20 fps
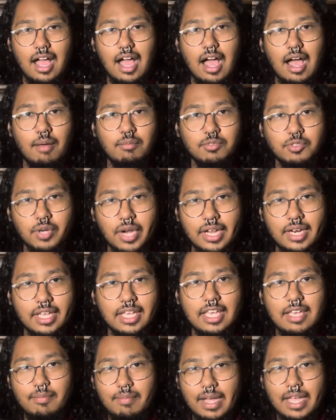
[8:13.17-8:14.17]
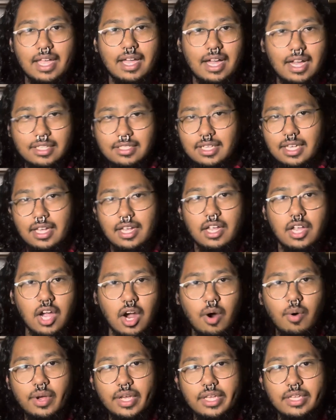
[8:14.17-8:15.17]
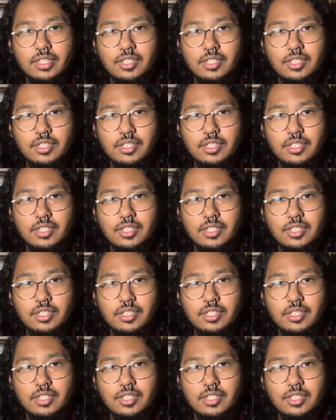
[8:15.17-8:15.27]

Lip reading: I'm trying to keep my content going.